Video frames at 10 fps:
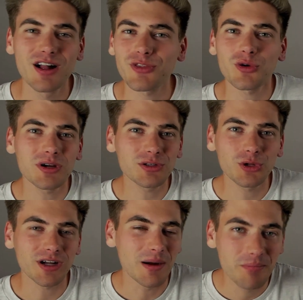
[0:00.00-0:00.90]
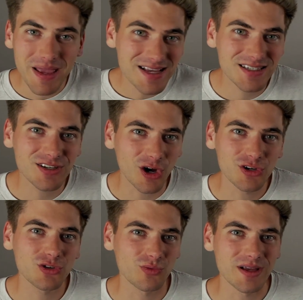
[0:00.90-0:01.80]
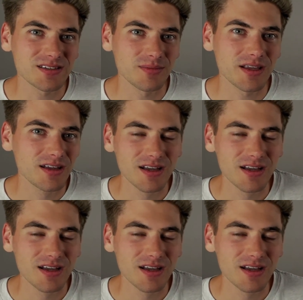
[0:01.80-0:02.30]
they're going to look amazing on your resume.